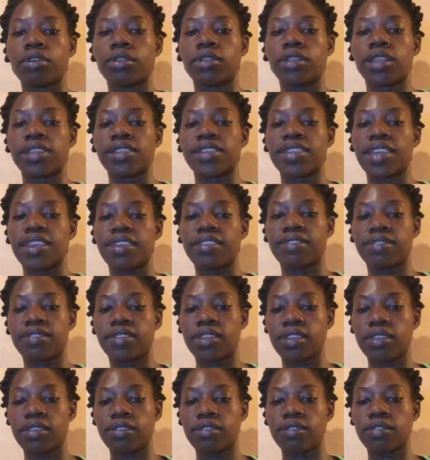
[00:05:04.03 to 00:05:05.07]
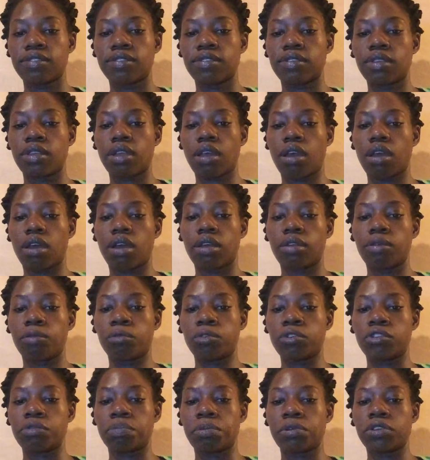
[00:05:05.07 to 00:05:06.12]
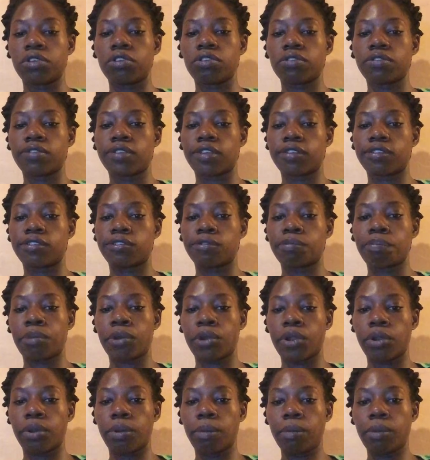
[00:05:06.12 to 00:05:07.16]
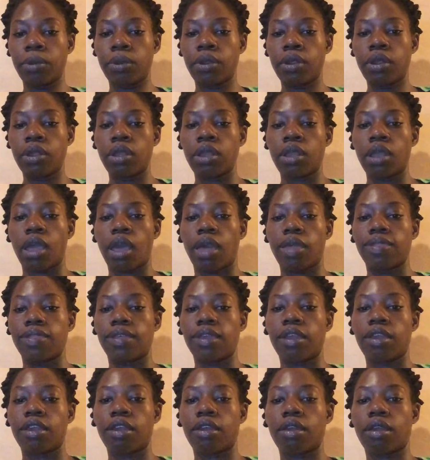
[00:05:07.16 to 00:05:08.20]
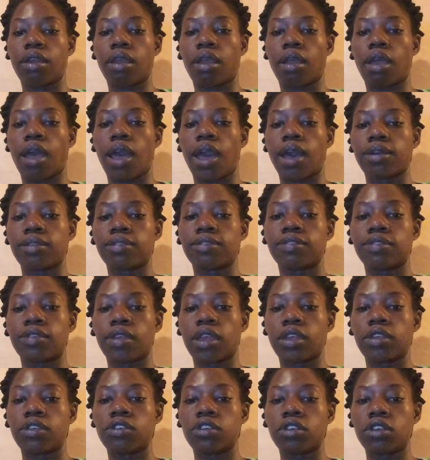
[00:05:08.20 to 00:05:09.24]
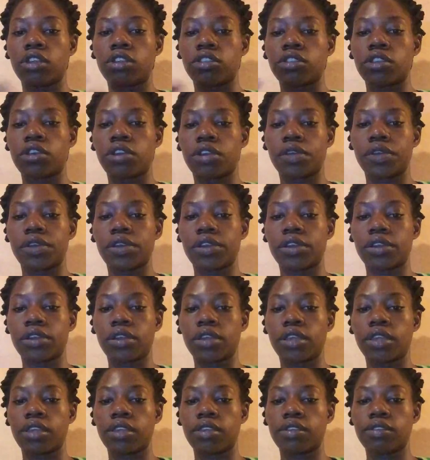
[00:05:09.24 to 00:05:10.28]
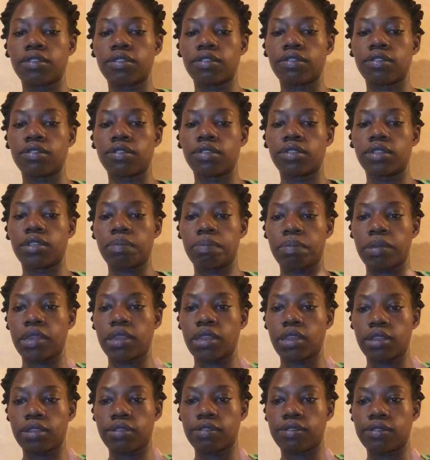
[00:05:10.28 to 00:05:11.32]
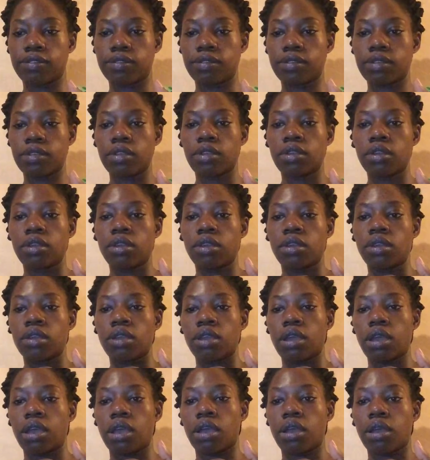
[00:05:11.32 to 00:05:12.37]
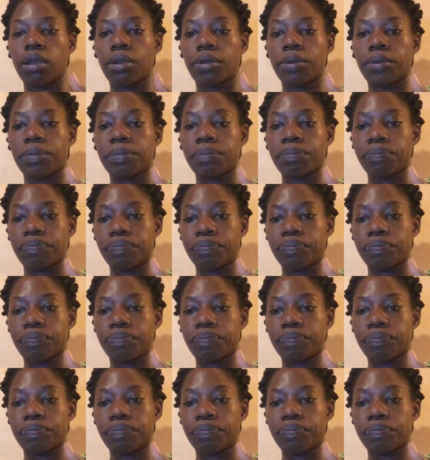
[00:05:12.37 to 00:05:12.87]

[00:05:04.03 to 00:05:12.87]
the testes, which produces sperm, and their outside genitalia is the penis. Um,